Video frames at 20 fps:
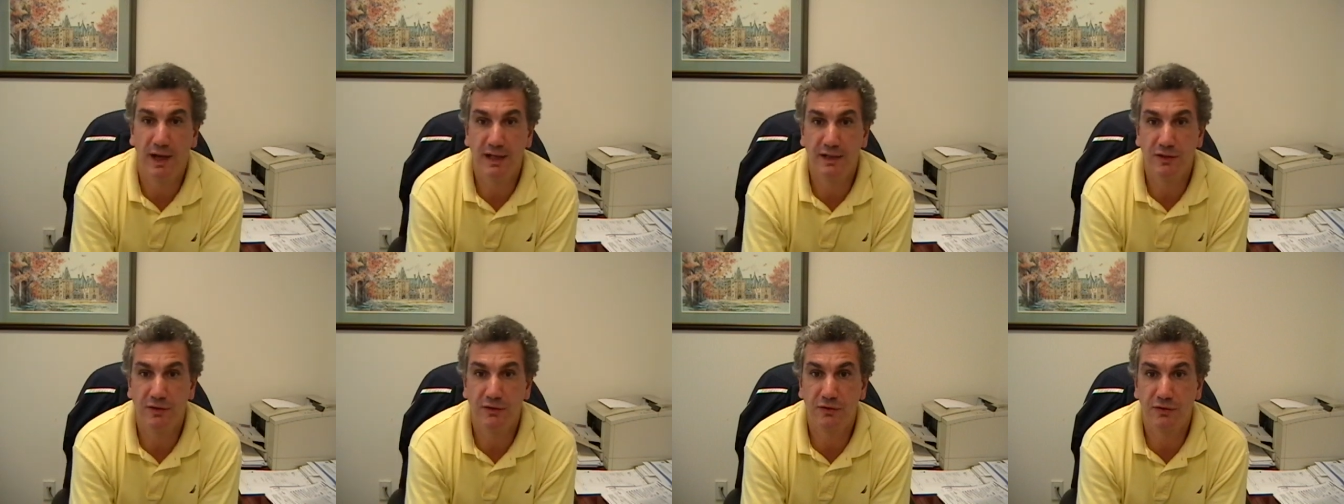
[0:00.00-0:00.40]

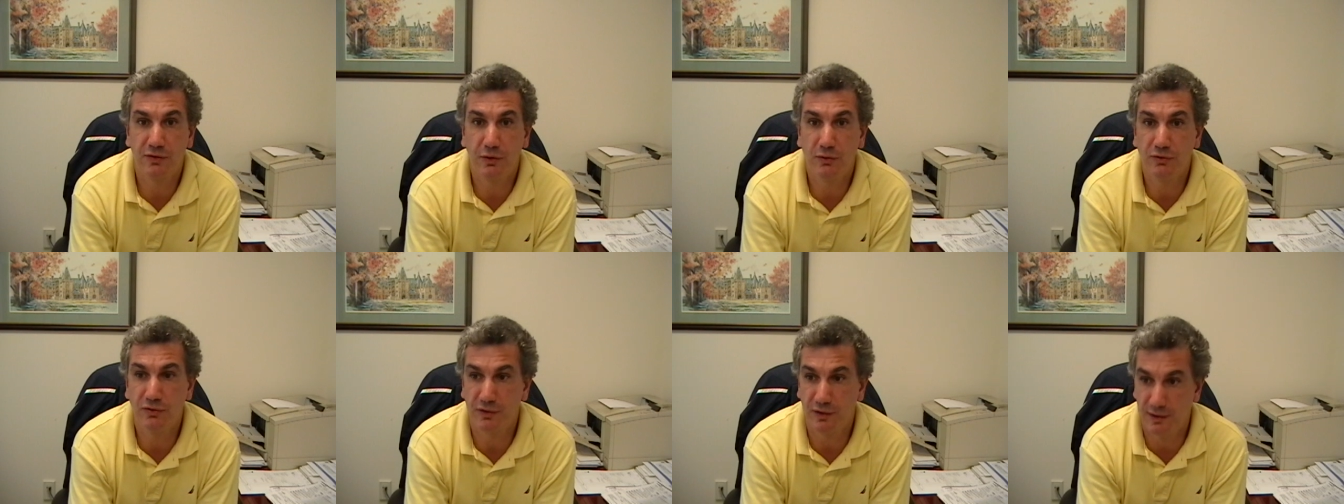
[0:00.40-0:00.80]
Edgar
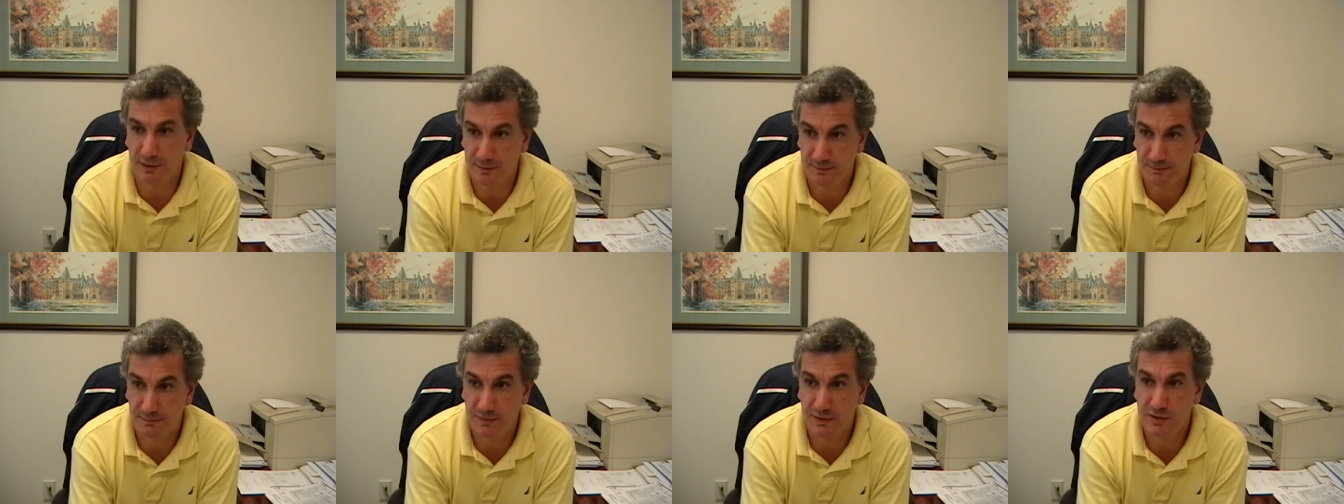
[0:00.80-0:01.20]

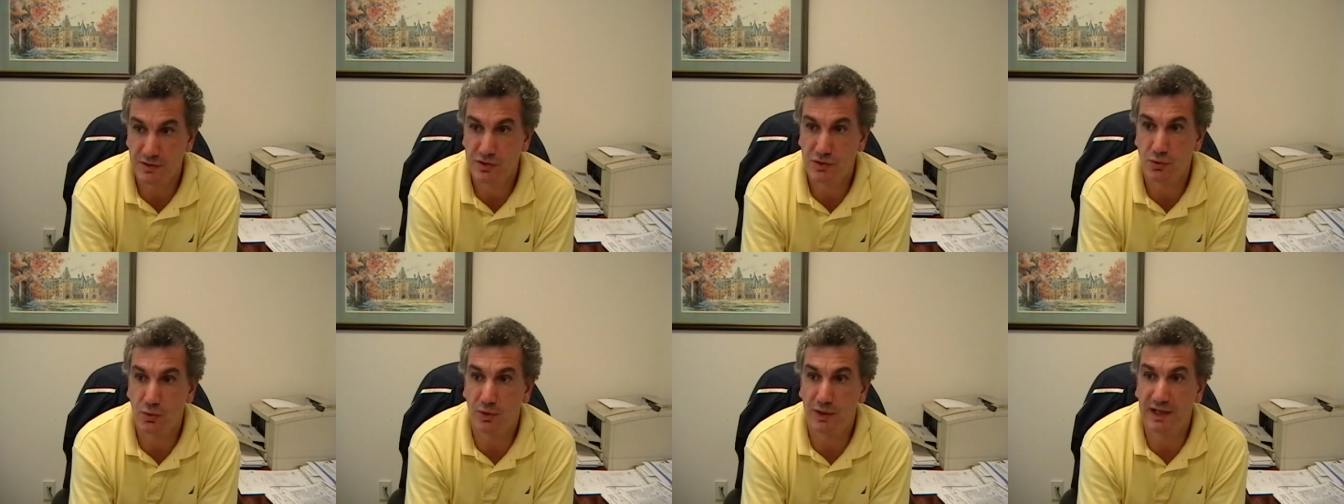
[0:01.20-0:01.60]
Sosa
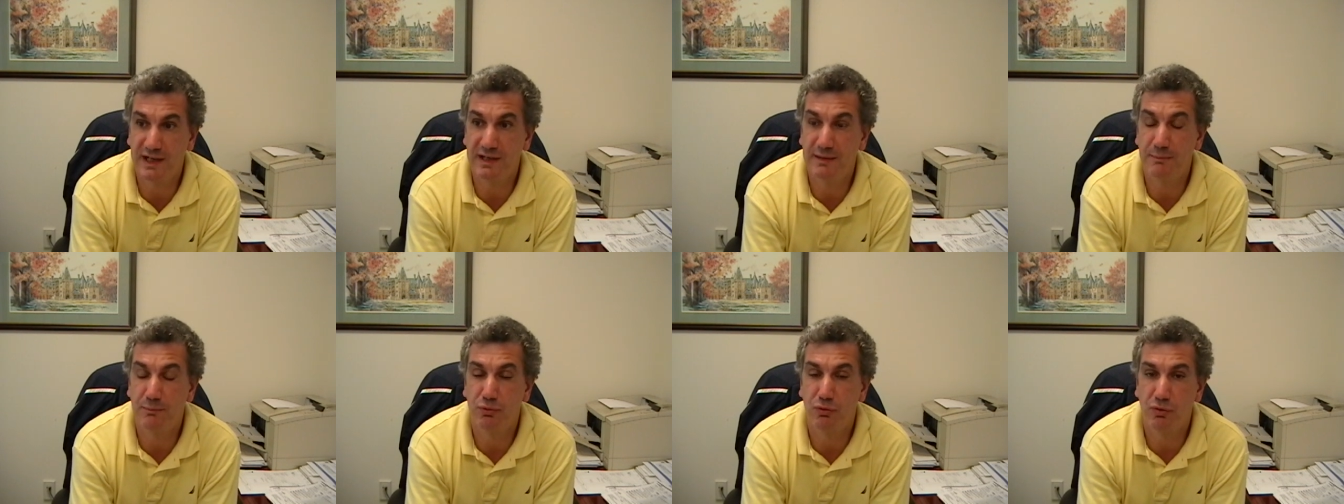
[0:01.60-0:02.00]
scored
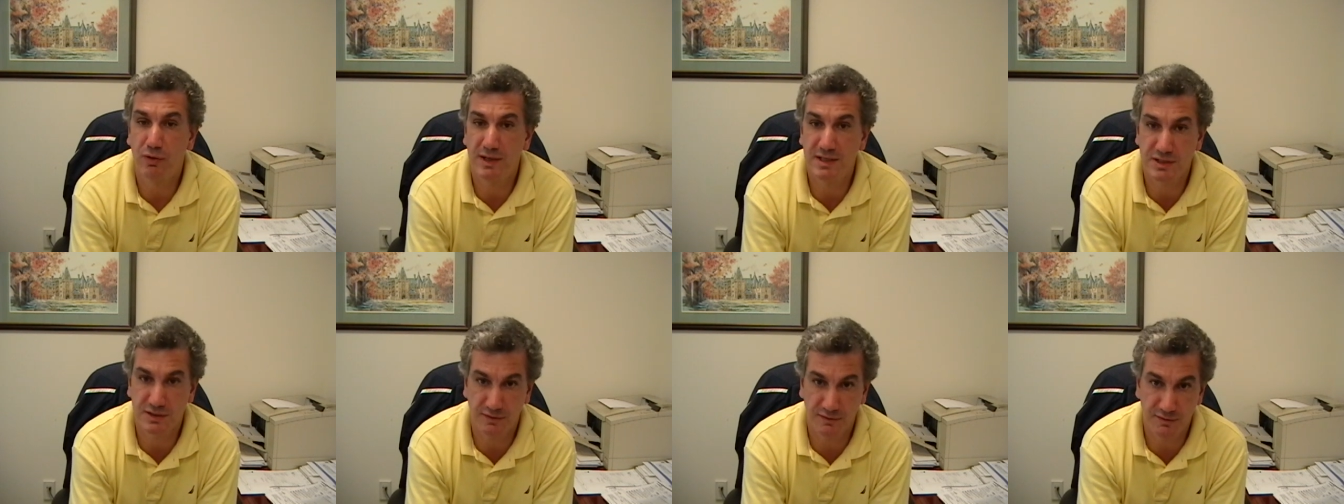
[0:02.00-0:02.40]
an
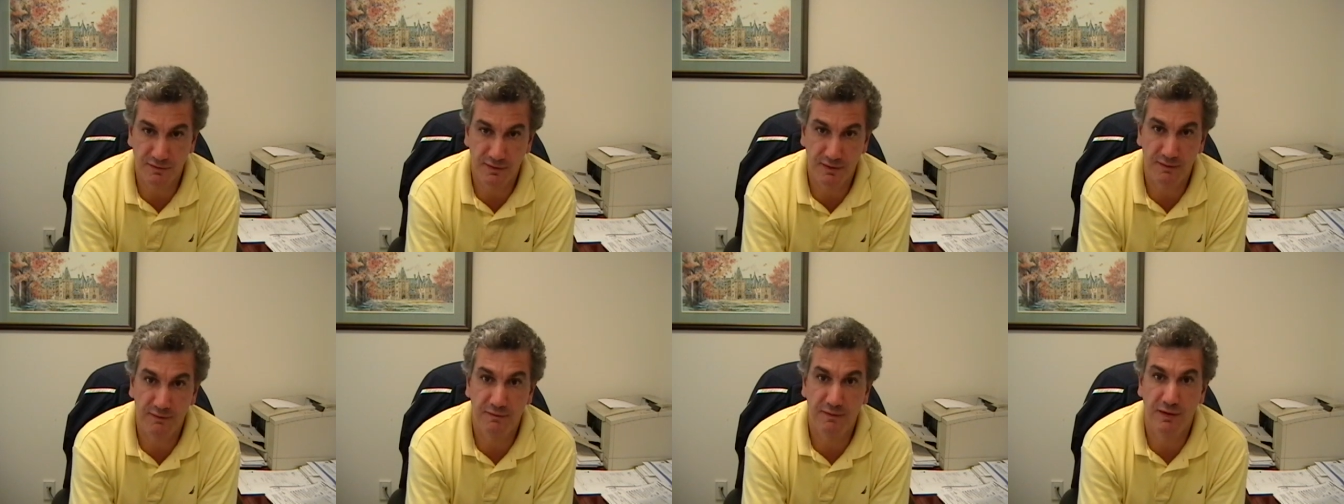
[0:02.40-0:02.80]
impressive
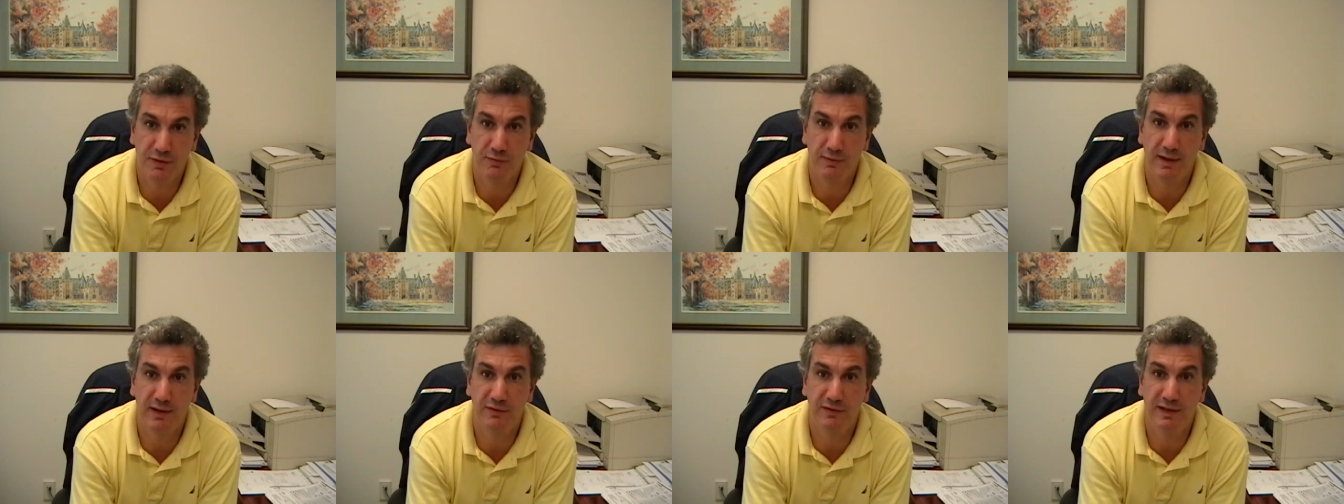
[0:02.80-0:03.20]

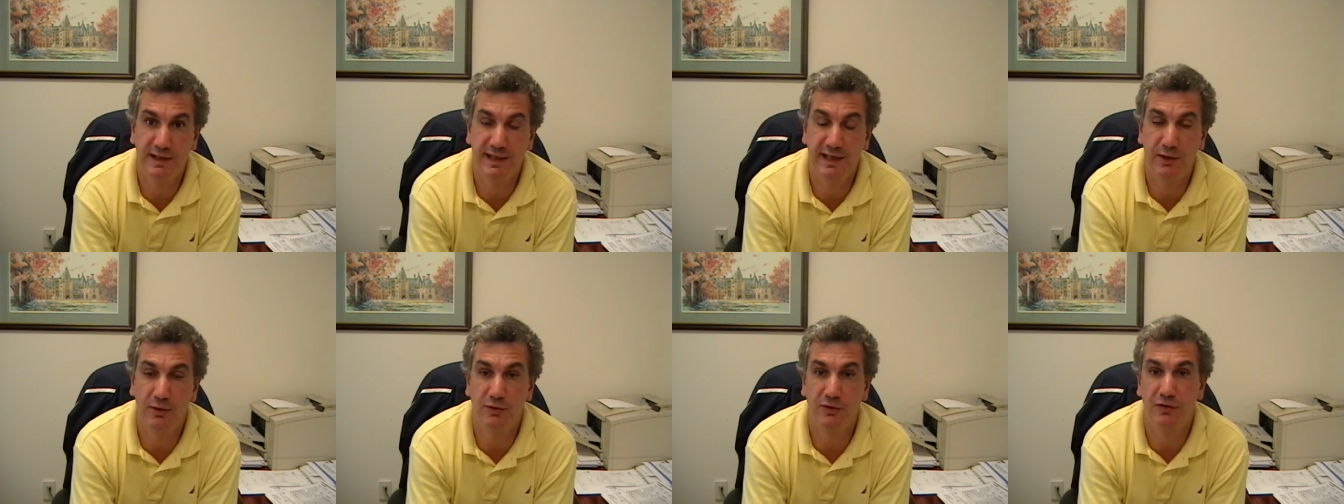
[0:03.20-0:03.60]
fifth round TKO.